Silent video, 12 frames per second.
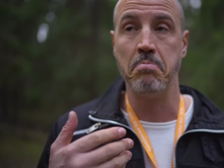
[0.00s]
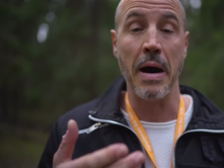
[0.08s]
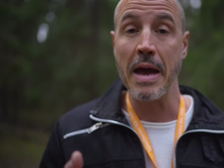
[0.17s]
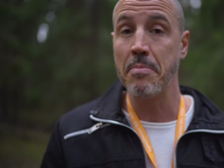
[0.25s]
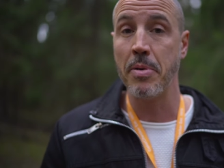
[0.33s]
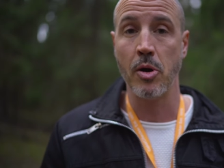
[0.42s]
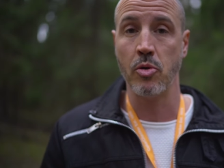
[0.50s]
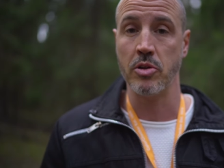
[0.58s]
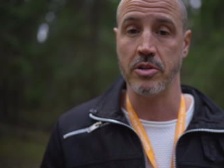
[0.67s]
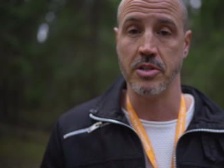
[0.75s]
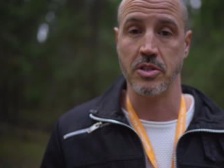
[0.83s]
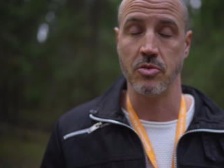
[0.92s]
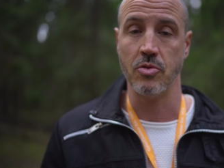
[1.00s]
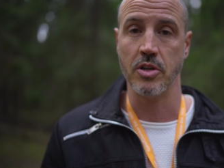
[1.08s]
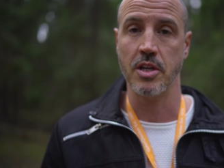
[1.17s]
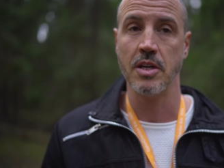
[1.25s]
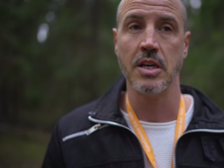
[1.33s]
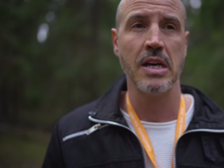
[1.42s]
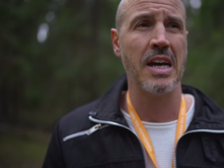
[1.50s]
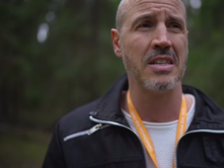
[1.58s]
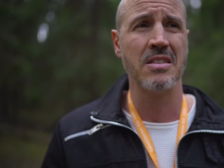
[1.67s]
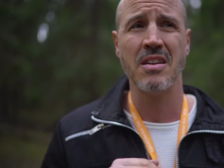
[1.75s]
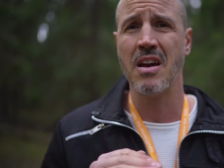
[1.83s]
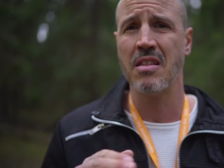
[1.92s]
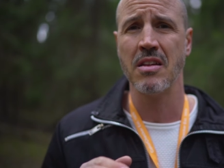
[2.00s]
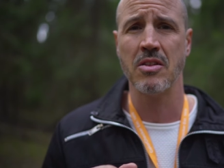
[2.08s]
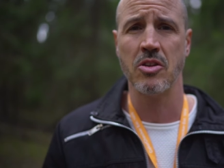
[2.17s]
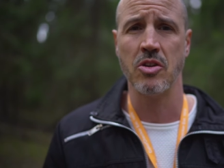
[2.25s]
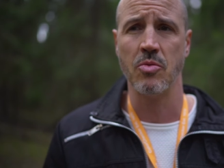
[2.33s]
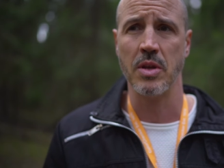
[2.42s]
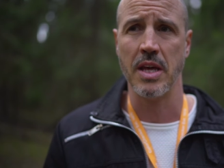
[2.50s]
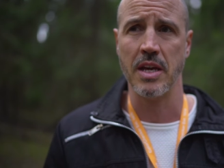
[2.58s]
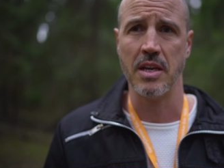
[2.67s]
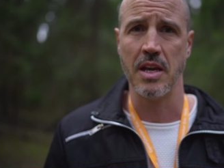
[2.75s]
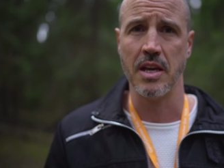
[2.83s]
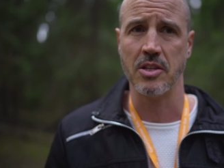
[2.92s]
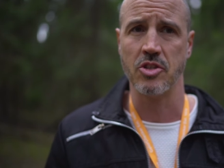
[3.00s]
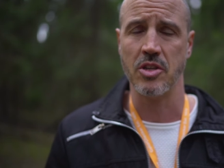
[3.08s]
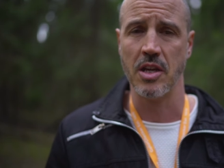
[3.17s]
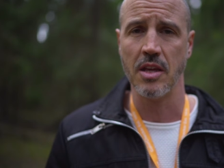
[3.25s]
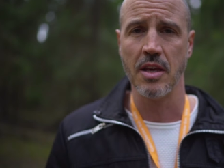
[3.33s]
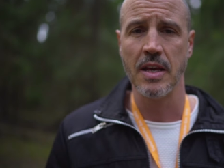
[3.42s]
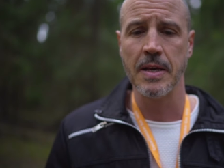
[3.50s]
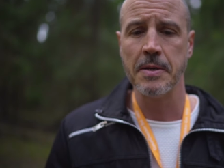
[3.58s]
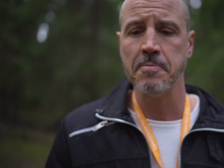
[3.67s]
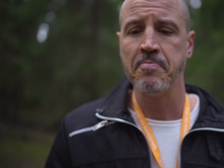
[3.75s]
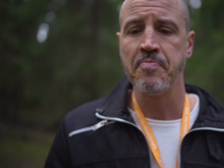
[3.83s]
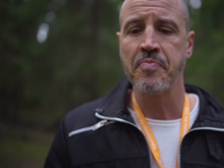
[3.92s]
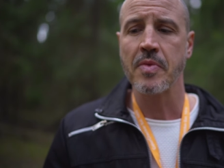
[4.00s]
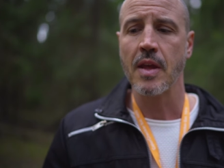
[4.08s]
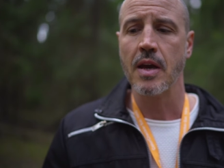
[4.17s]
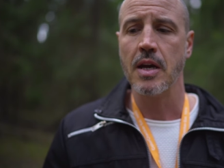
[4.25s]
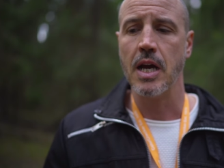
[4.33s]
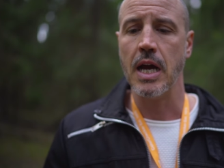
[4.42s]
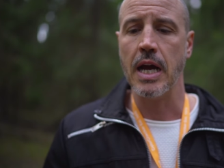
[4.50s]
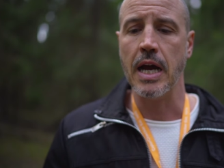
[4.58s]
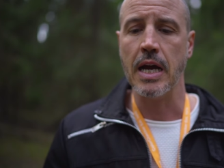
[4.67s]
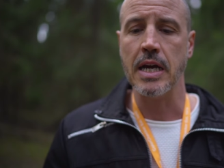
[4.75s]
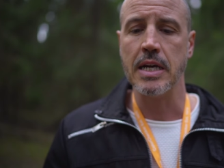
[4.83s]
bipolar disorder, has nothing to do with A D H D. Uh,